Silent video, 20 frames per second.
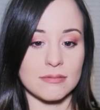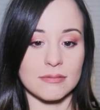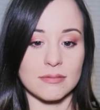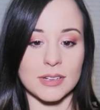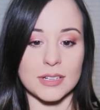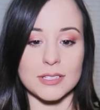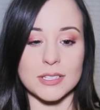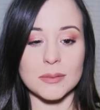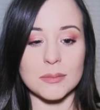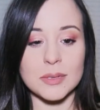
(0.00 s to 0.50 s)

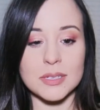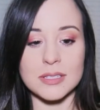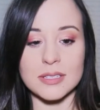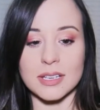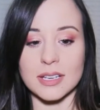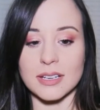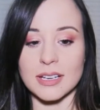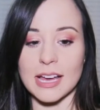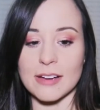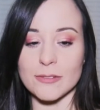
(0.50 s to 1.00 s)
it's almost
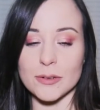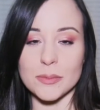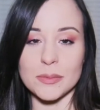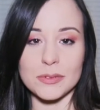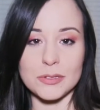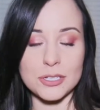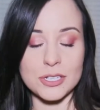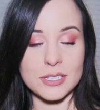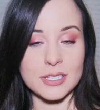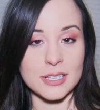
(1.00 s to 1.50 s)
like
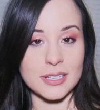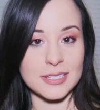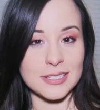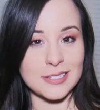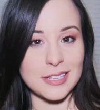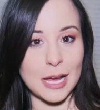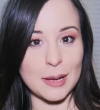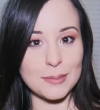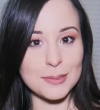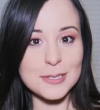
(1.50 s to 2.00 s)
everyone just
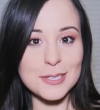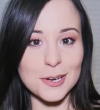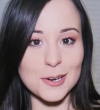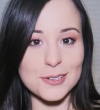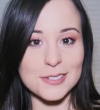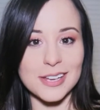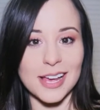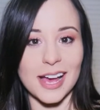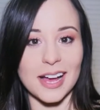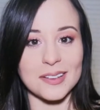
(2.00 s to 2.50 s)
accepts their
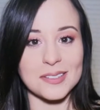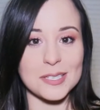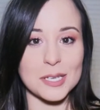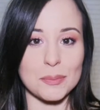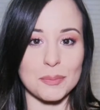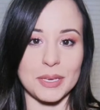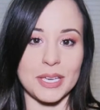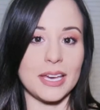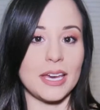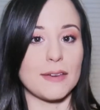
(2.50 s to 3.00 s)
toxic
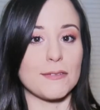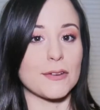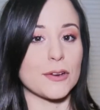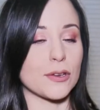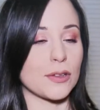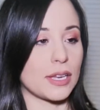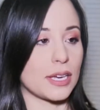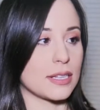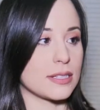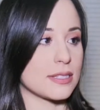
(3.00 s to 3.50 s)
behavior.
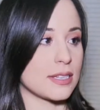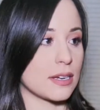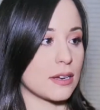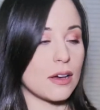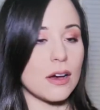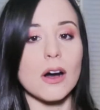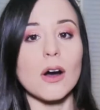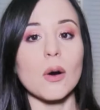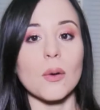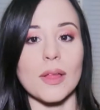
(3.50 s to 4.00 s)
Like, it's like,
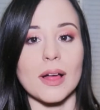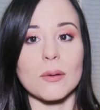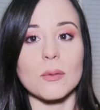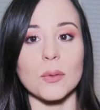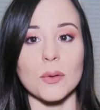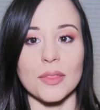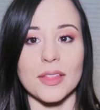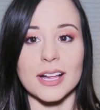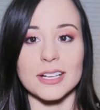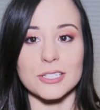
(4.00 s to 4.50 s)

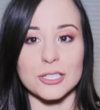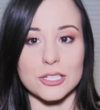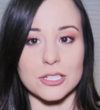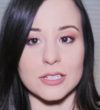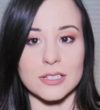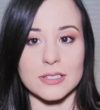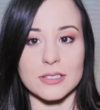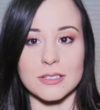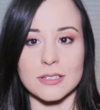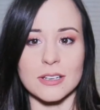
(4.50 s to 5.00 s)
oh, that's
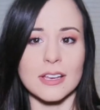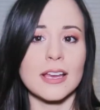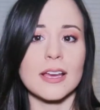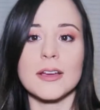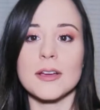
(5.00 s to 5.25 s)
just,